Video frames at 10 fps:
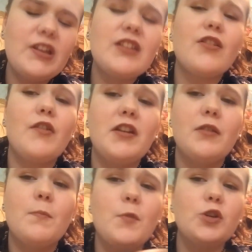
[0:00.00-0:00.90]
really
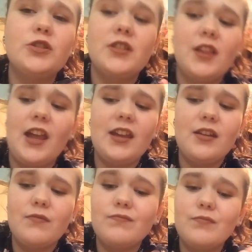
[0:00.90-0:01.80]
sorry, most of
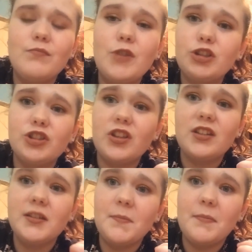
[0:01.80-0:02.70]

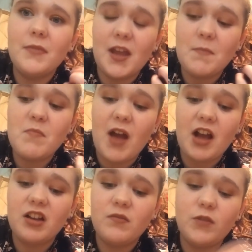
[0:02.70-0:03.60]
these are like
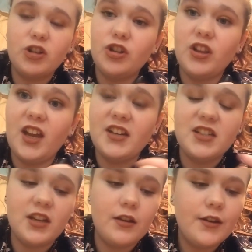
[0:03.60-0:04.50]
MAC, I'm not gonna lie
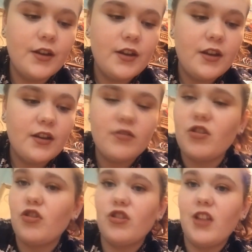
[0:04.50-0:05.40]
to you.
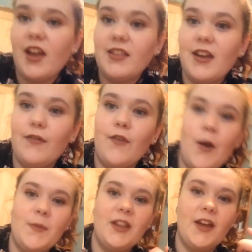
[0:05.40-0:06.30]
So just like their
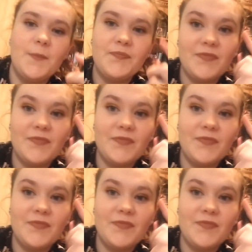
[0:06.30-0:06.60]
formula.